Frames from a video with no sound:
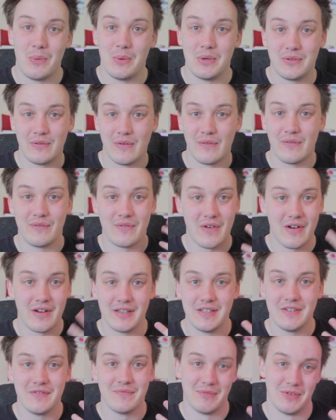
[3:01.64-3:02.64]
was for
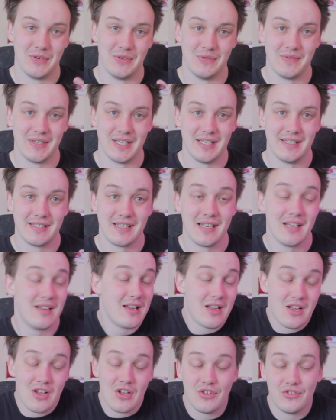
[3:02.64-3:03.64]
5 movies.
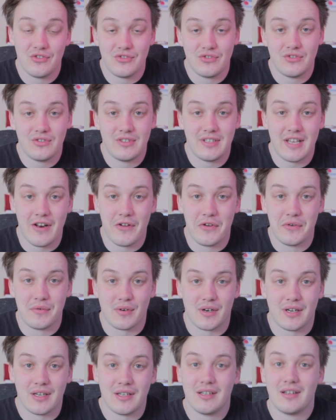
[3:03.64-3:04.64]
Get
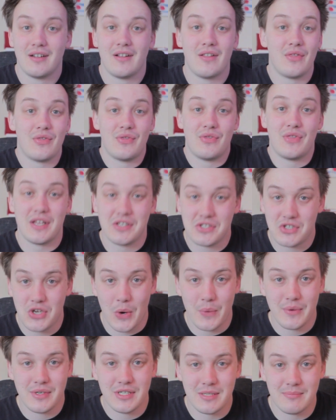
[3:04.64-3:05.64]
over it. There's
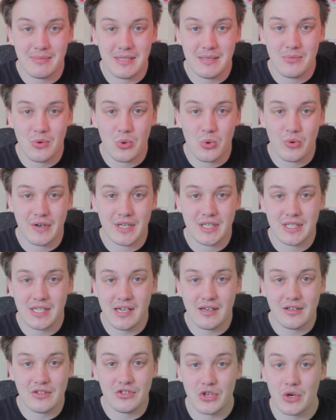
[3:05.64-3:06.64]
going to be more
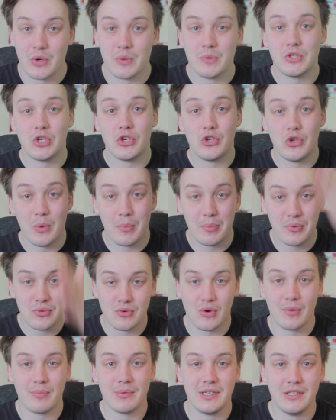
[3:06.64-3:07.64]
Indiana Jones. You're
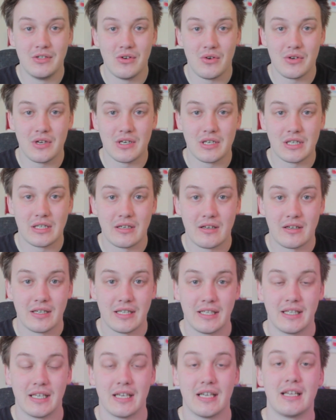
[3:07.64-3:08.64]
probably not going to
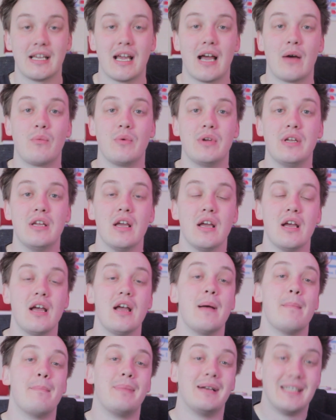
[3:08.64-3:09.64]
like it. Can we
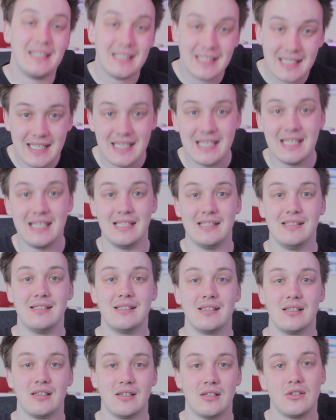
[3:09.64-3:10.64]

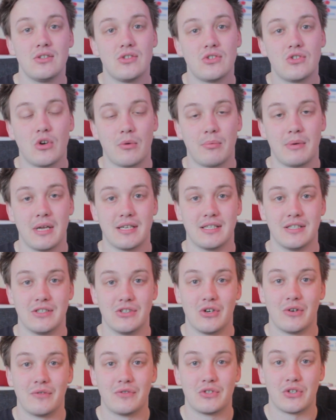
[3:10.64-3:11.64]
please stop
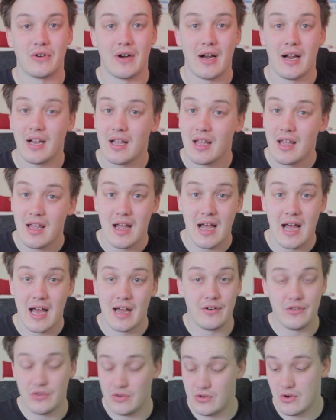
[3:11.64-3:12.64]
getting off track?
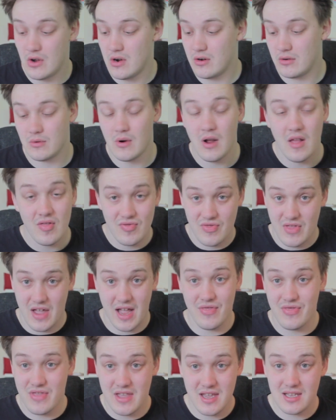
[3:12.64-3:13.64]
And no,
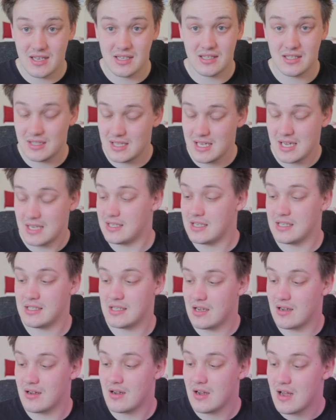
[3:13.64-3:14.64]
this
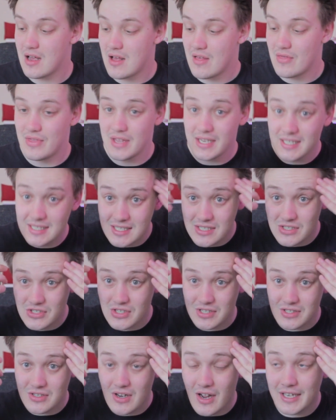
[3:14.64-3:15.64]
is
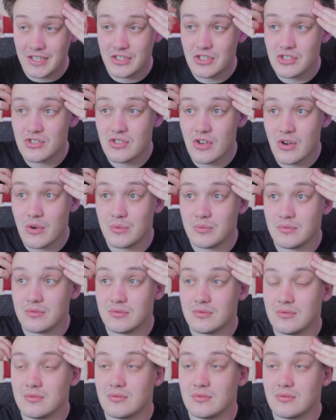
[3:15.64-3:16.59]
just, I just don't,